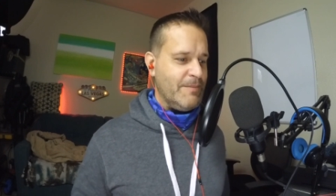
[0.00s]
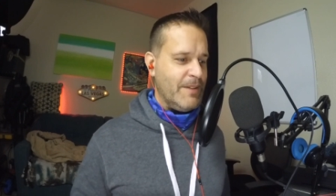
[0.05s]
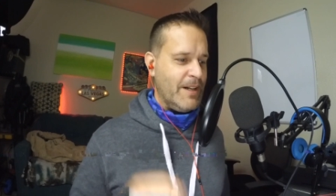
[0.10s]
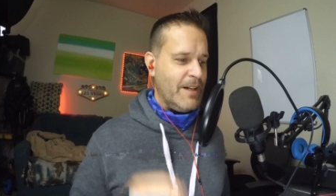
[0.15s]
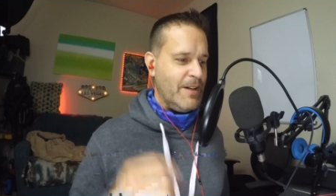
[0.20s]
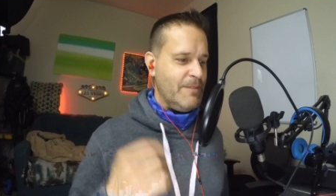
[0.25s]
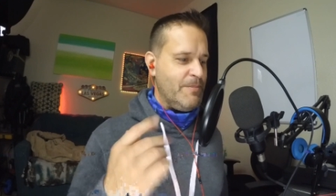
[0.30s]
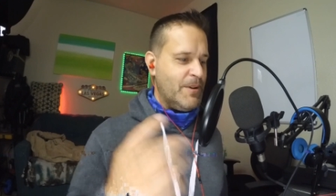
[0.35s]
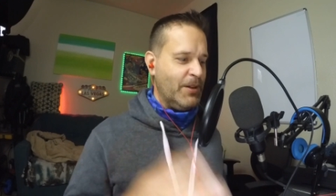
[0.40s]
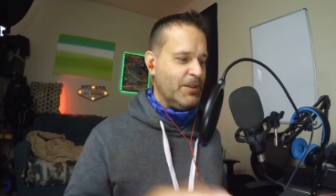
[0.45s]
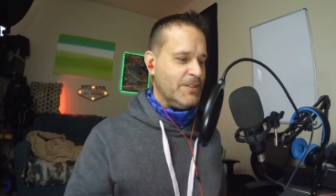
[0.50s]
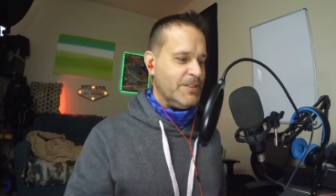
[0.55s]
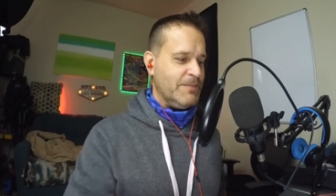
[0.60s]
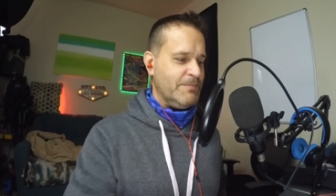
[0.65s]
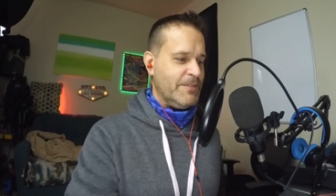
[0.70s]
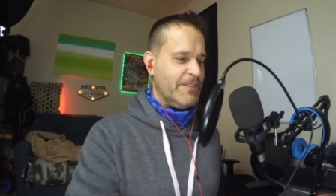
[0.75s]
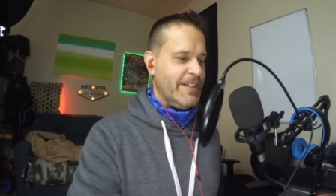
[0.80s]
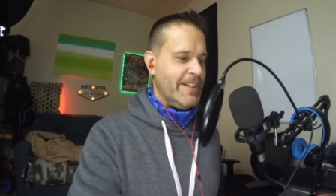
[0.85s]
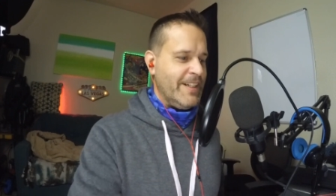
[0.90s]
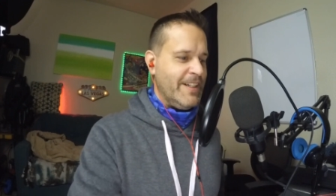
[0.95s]
But I post
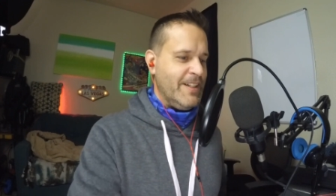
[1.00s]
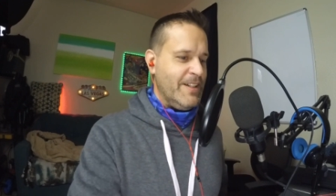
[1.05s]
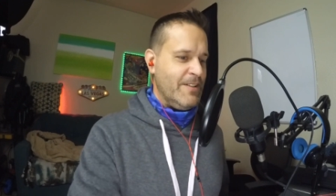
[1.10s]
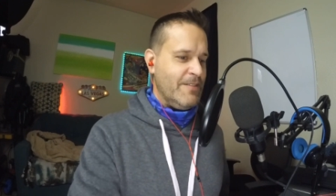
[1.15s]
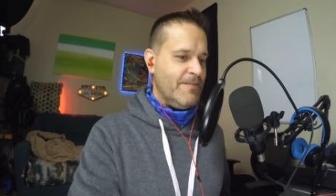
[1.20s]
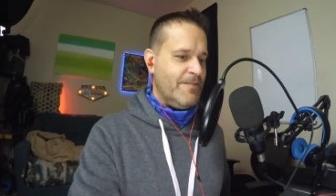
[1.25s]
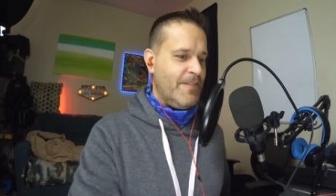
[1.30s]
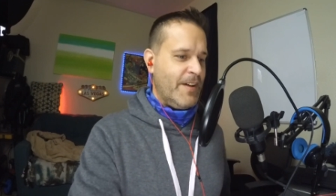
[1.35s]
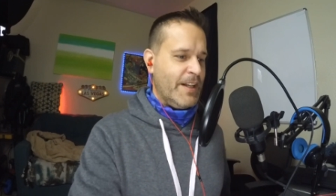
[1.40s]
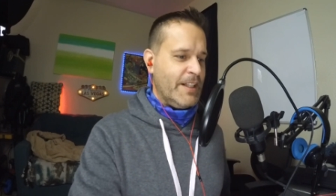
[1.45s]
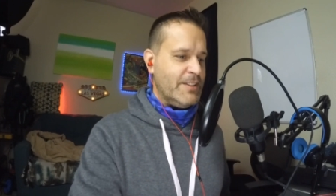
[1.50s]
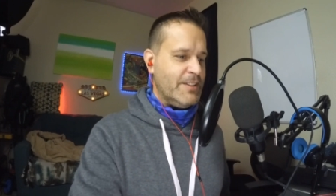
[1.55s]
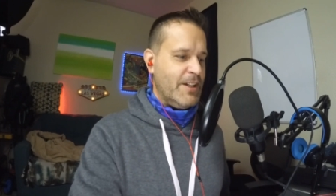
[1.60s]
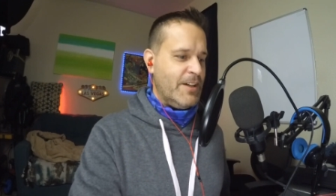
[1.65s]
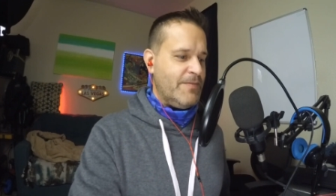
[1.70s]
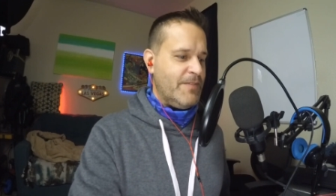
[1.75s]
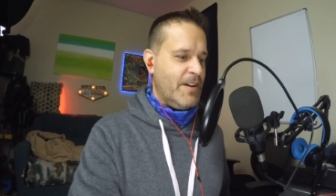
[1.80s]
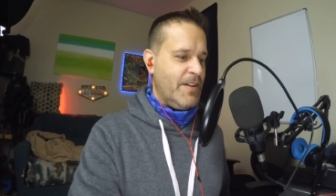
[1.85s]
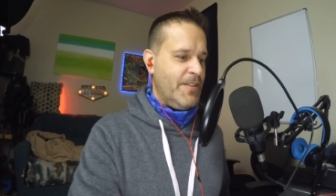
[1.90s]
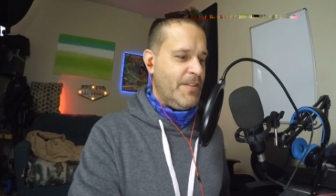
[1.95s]
some really funny
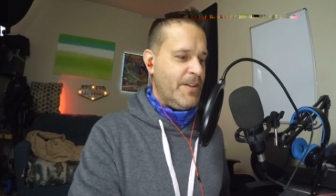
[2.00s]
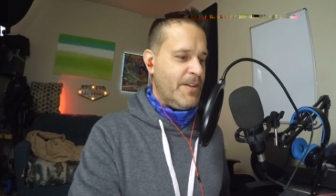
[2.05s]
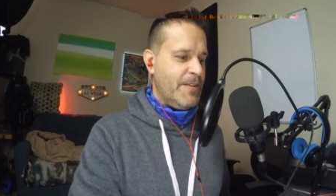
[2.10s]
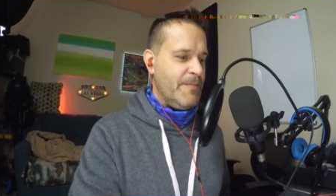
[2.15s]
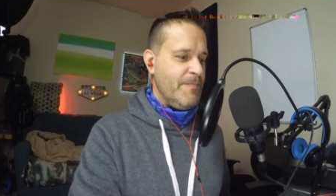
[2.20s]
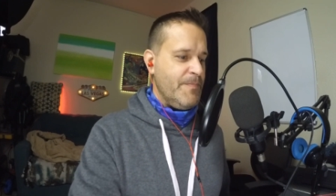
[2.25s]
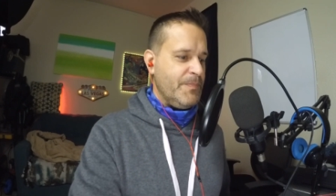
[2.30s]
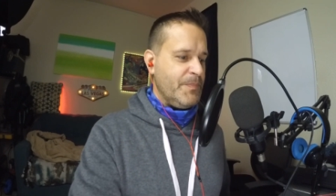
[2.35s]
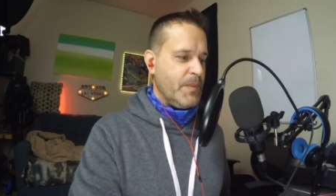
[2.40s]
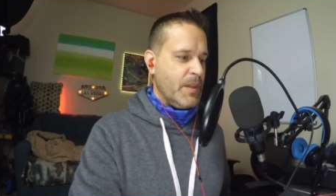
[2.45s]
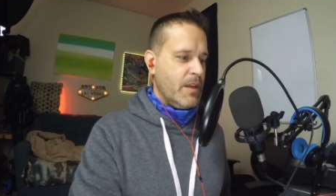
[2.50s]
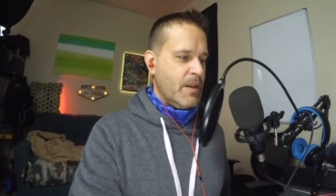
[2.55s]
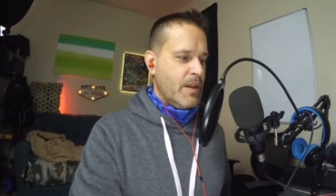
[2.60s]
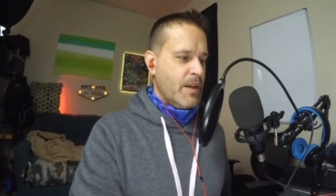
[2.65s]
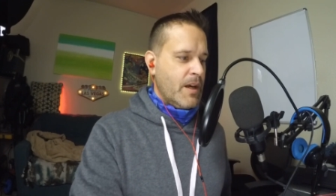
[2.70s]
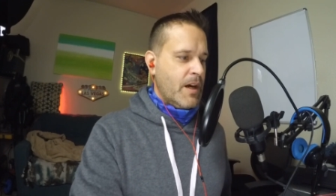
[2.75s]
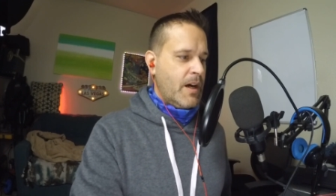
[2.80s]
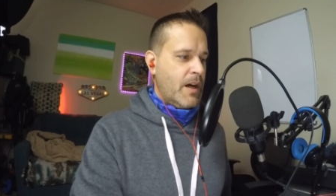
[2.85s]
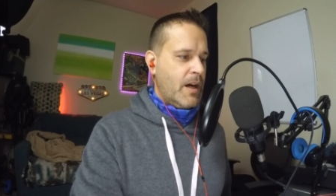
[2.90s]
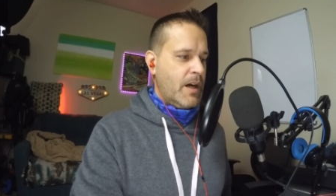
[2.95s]
stuff on there.
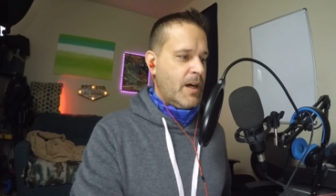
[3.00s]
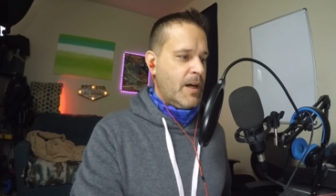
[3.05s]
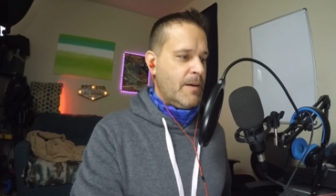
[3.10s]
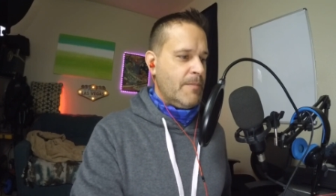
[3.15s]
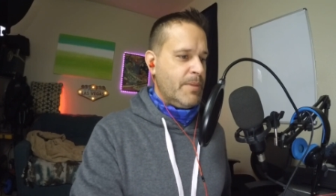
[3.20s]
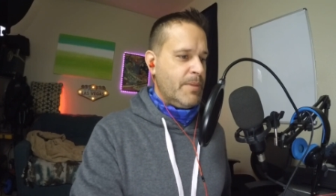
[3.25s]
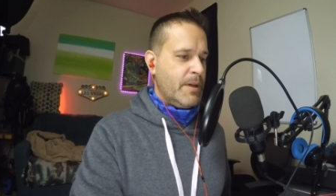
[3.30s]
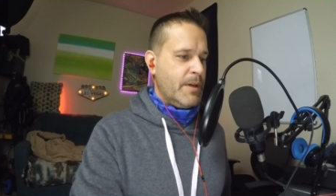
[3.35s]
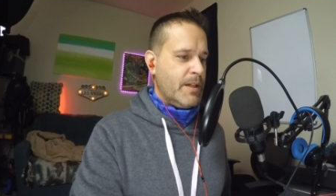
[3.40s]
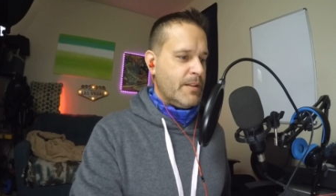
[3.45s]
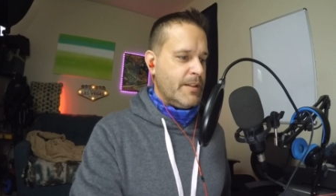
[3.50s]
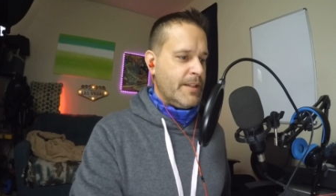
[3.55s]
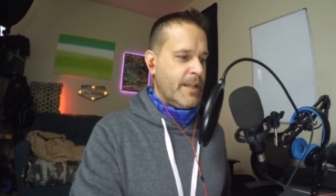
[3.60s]
But